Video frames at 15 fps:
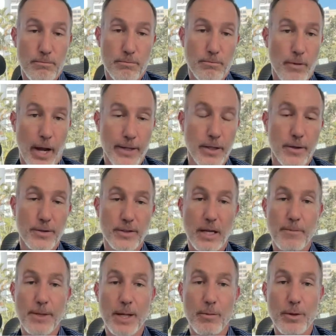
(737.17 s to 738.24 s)
I did the same
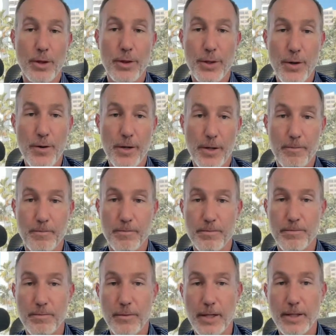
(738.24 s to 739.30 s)
thing with Ethereum,
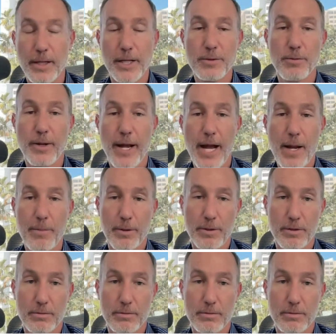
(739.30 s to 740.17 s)
and guess what happened?